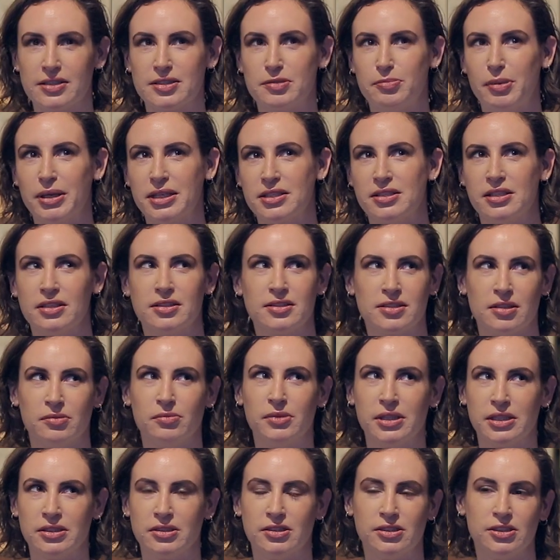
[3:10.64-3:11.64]
expecting
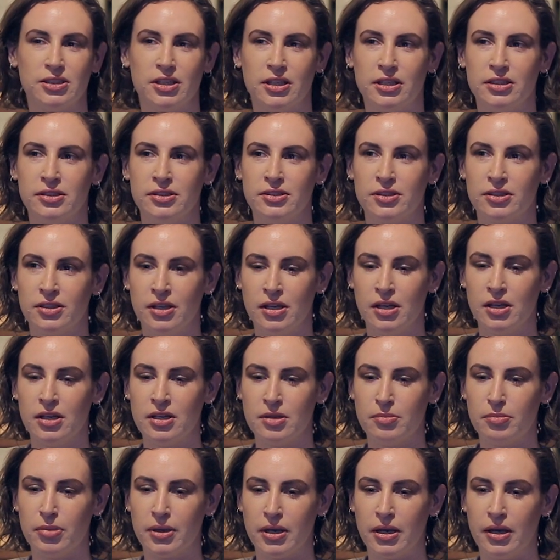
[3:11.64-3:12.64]
something to change.
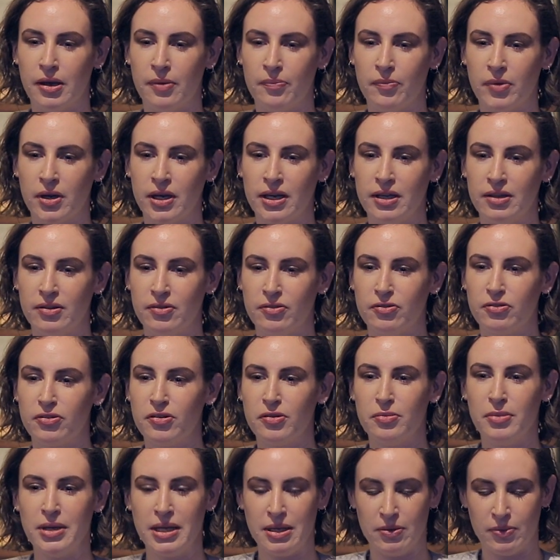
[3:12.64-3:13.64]
But
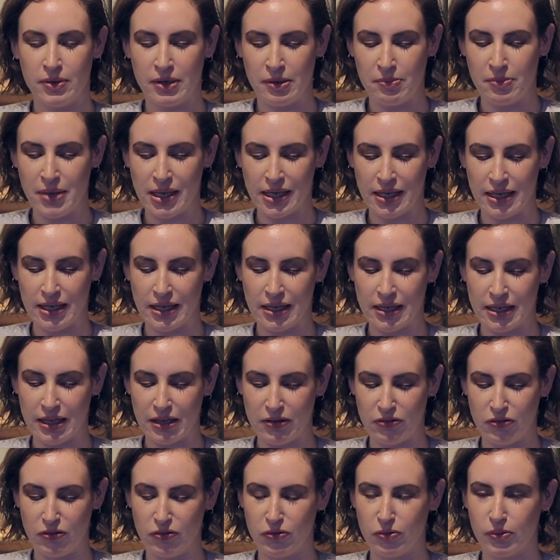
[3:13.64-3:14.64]
for me, when I'm making a
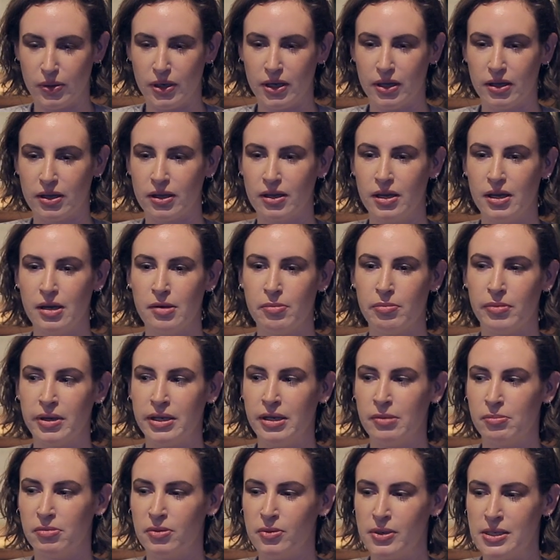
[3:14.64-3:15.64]
GIF of work,
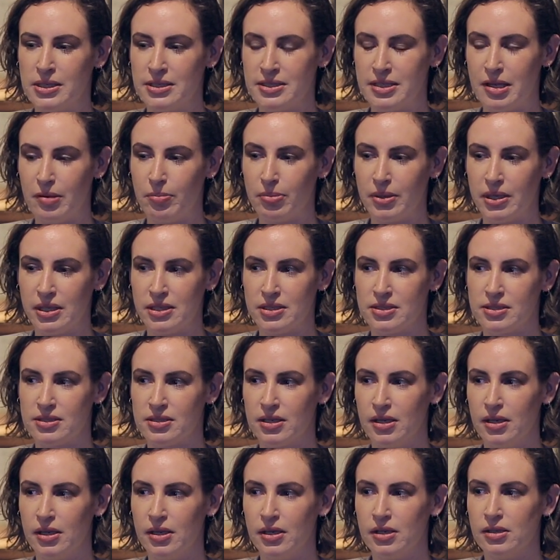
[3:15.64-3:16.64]
my #1 tip
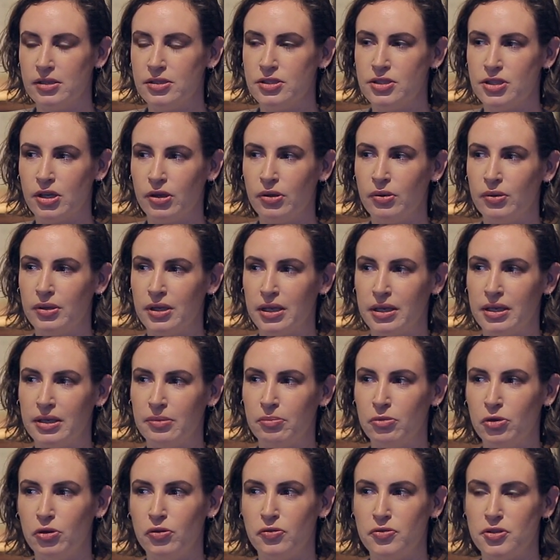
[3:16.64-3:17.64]
is don't let
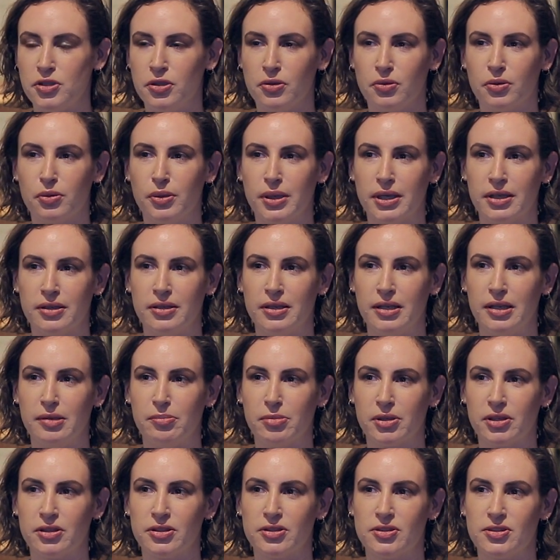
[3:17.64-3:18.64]
it move too quickly
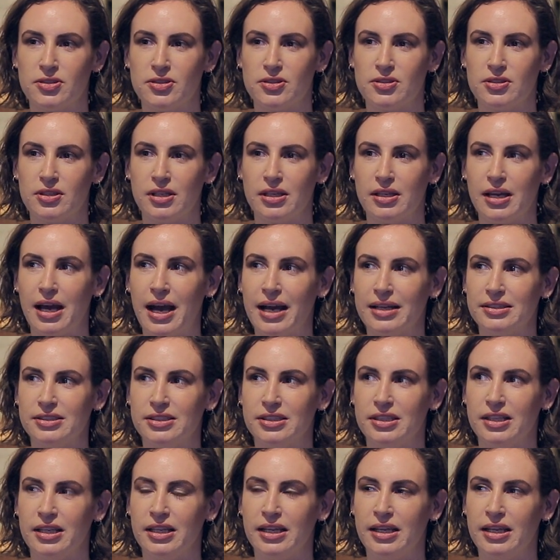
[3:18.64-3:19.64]
because
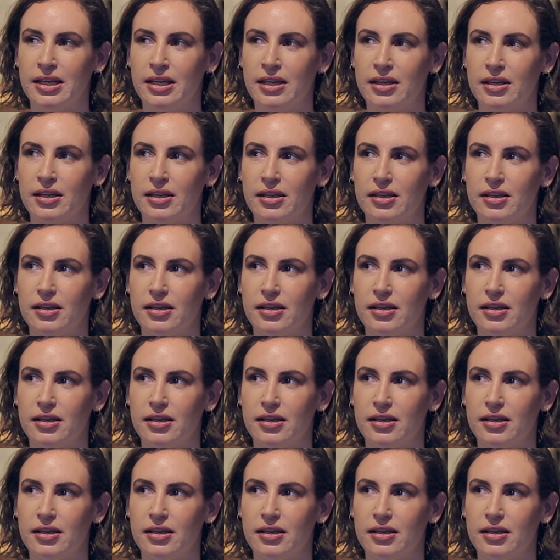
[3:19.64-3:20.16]
actually